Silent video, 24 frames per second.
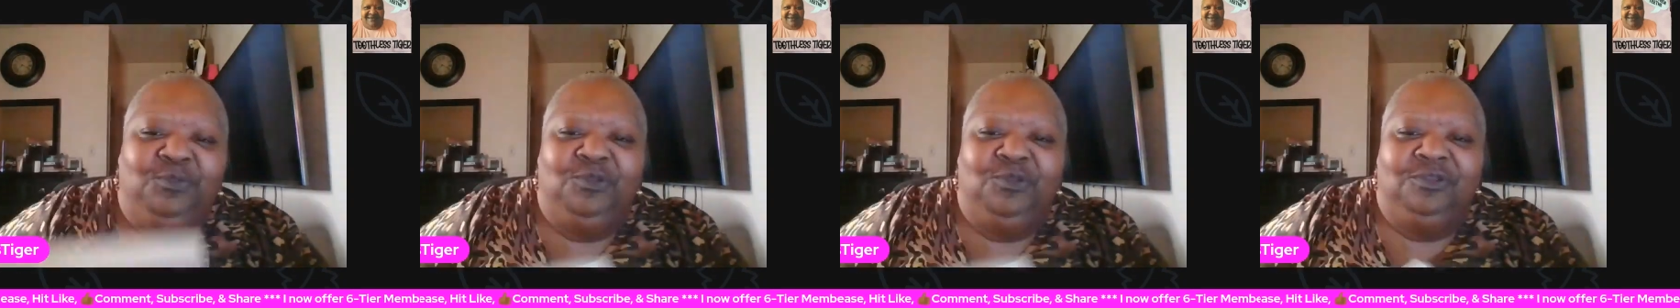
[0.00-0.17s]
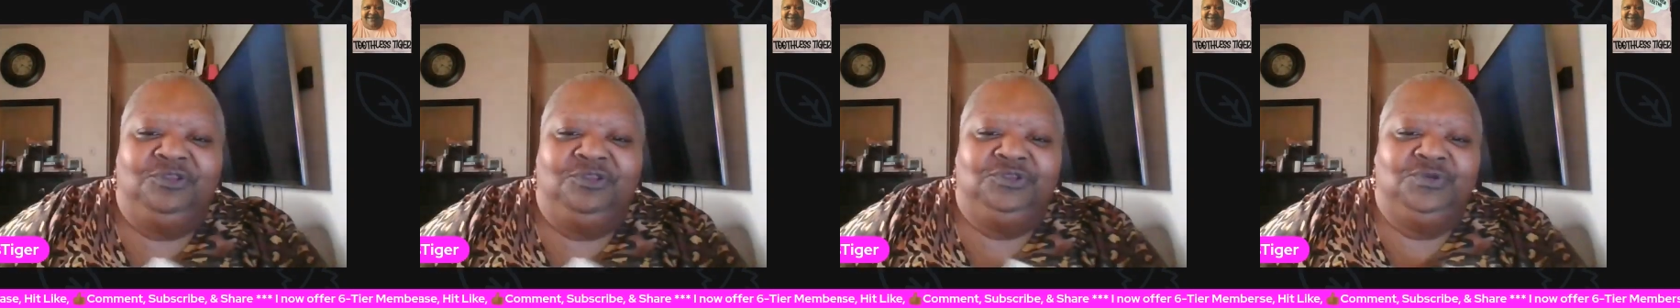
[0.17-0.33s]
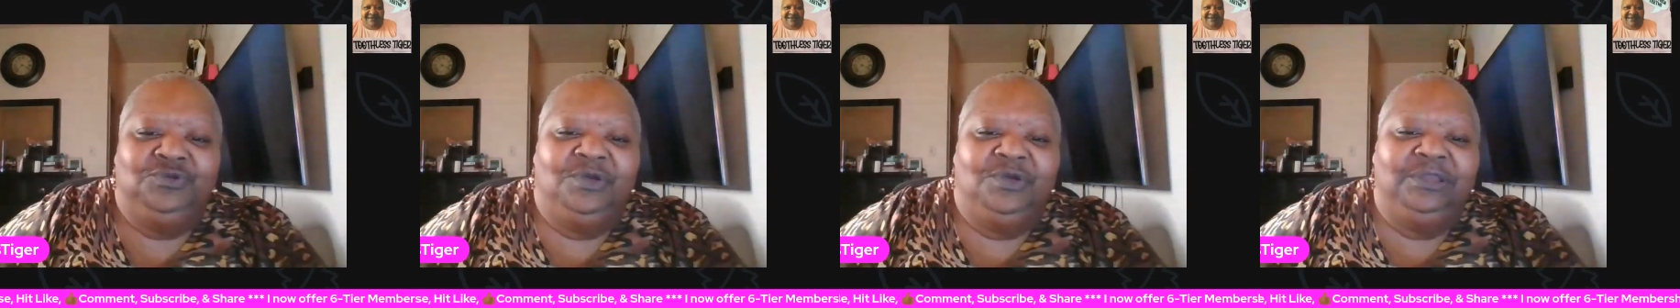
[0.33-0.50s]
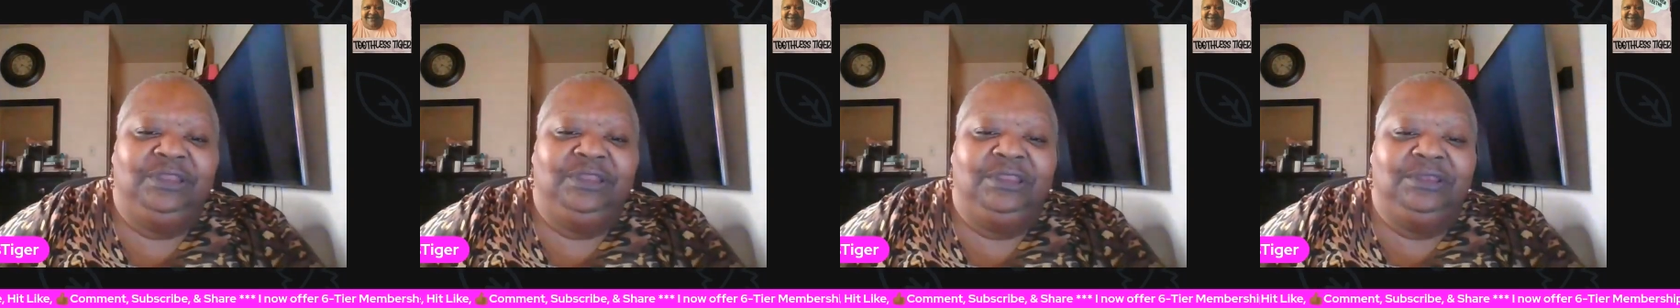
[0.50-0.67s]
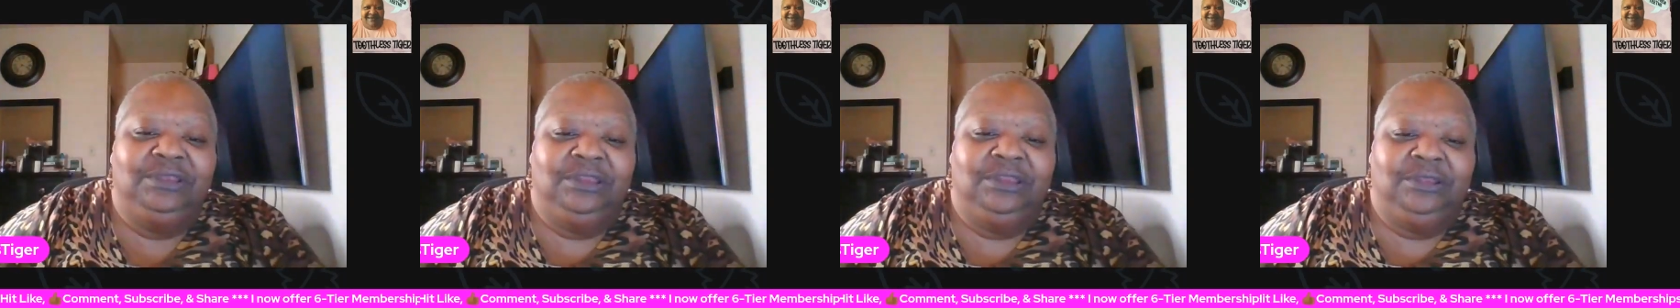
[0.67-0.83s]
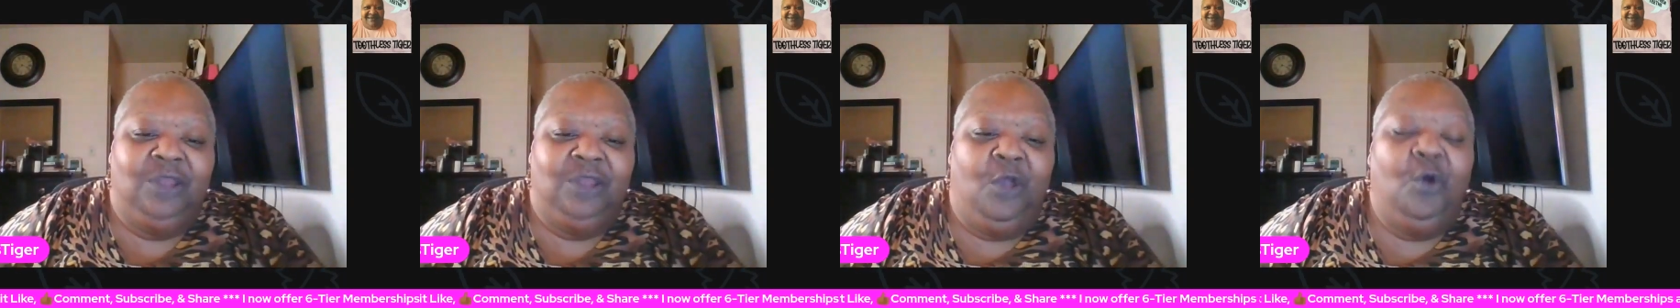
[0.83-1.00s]
enjoyed it
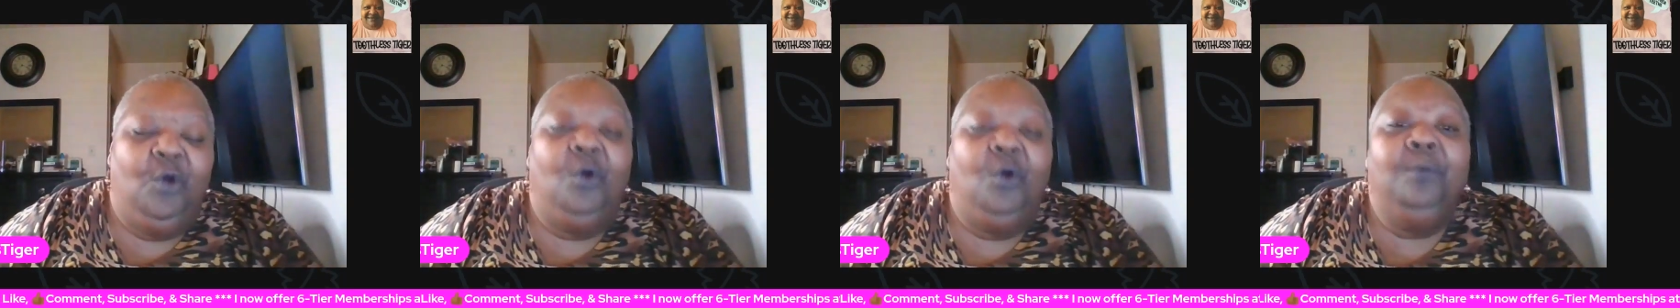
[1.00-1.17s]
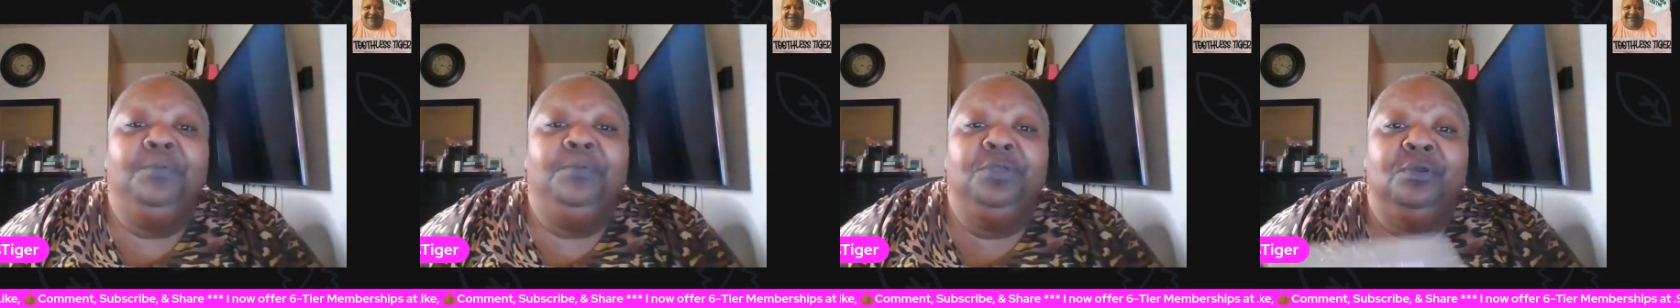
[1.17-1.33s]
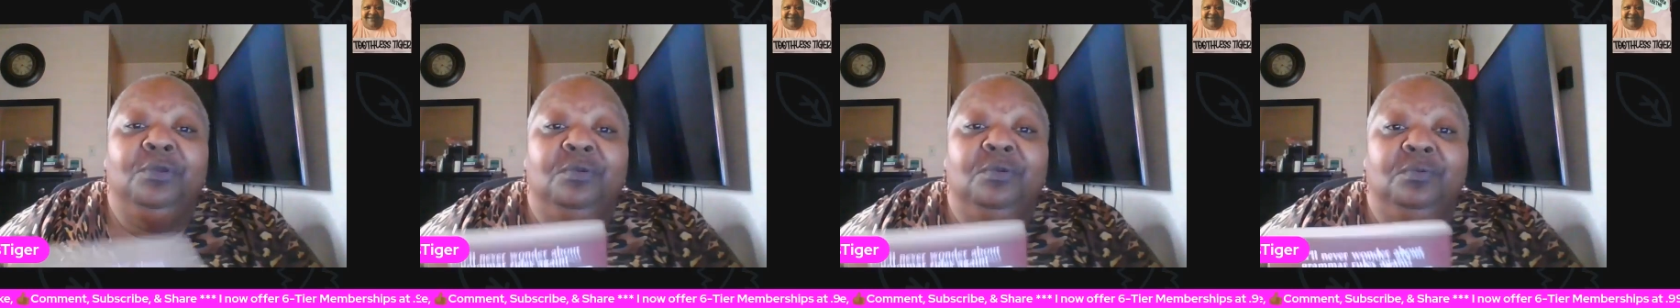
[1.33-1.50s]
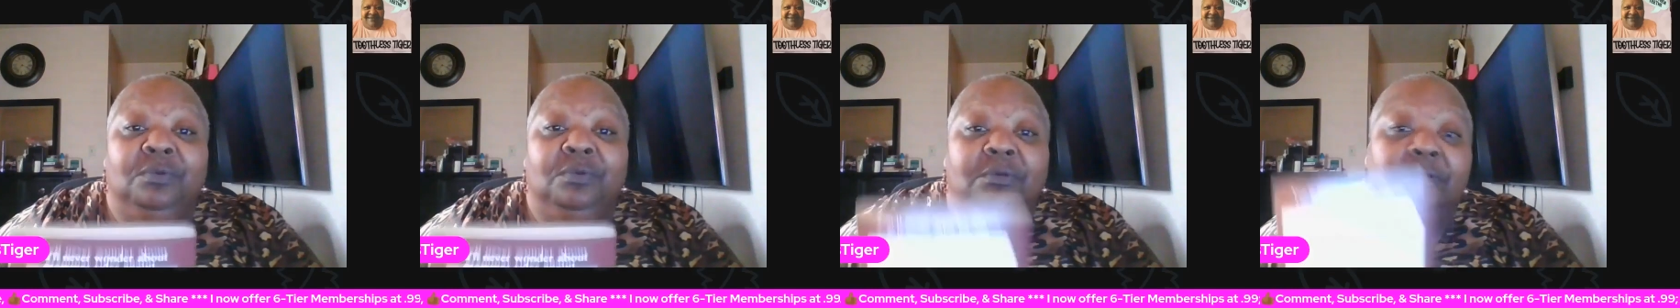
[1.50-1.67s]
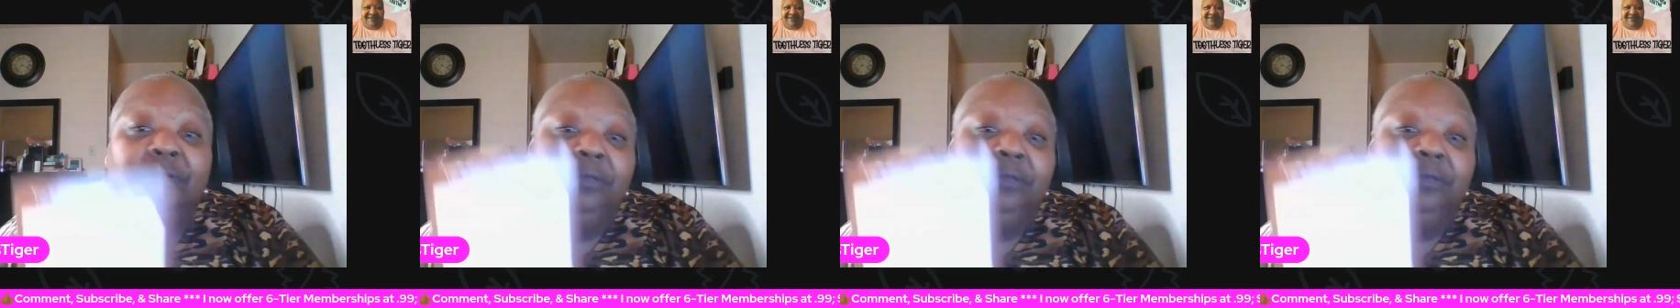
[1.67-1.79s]
and I hope you will